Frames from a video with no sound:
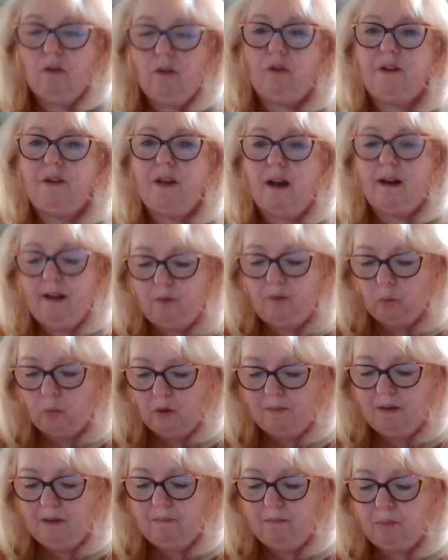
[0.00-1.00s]
or
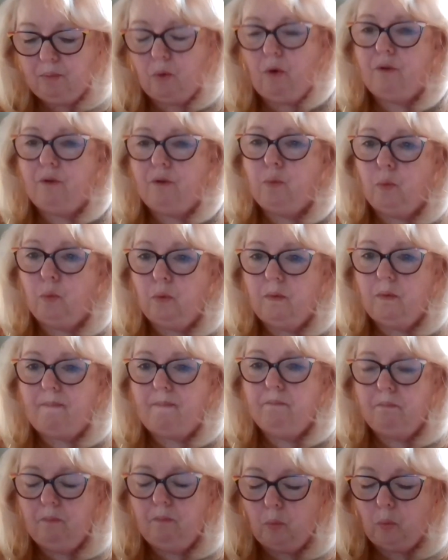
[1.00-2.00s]
non-woman born
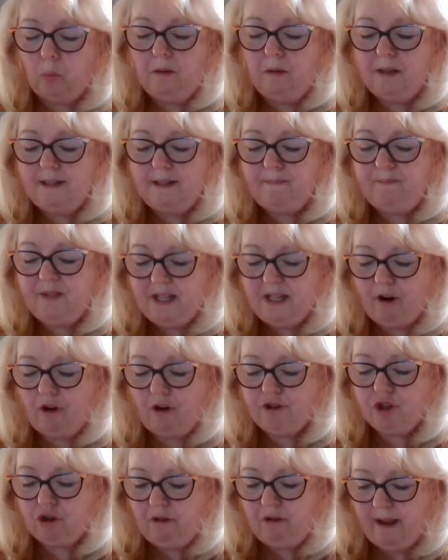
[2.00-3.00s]
woman
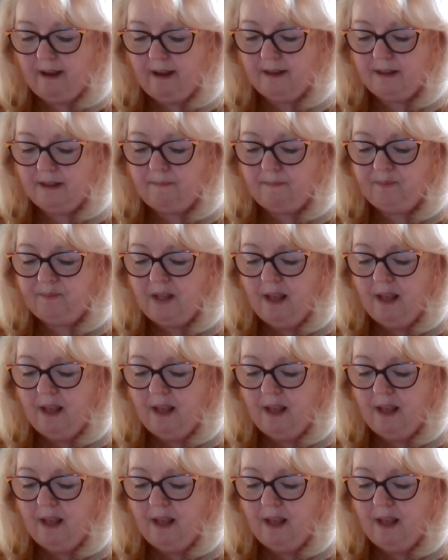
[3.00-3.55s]
dare tread.